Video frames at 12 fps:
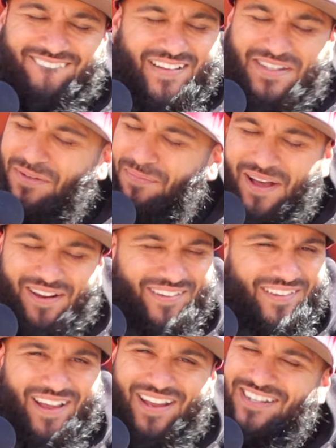
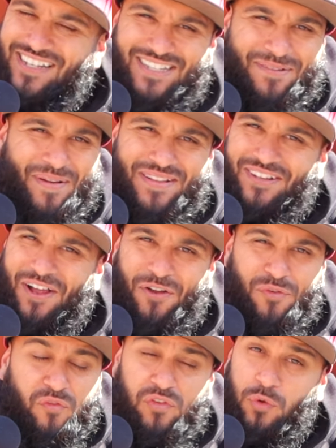SubhanAllah. It just depends on how
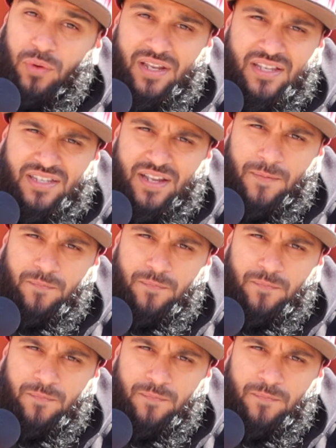you view it, doesn't it?